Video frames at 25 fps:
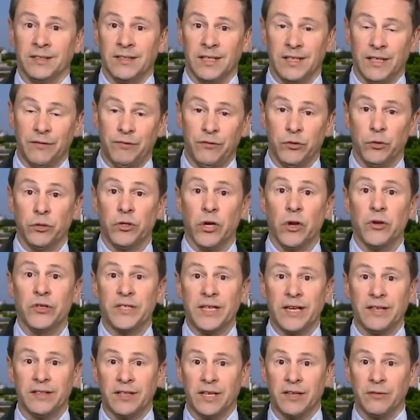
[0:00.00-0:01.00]
that if you go
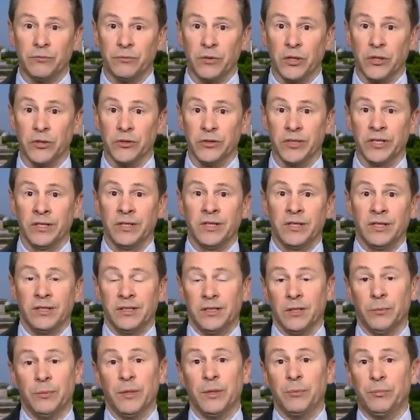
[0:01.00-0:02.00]
down that road,
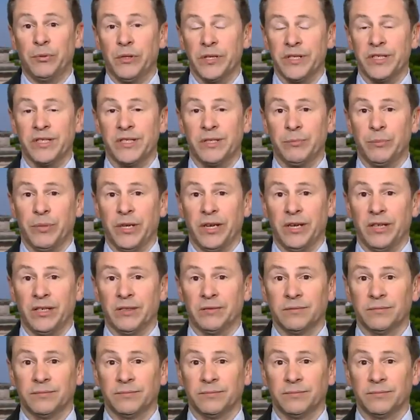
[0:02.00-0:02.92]
there'll be a price to pay.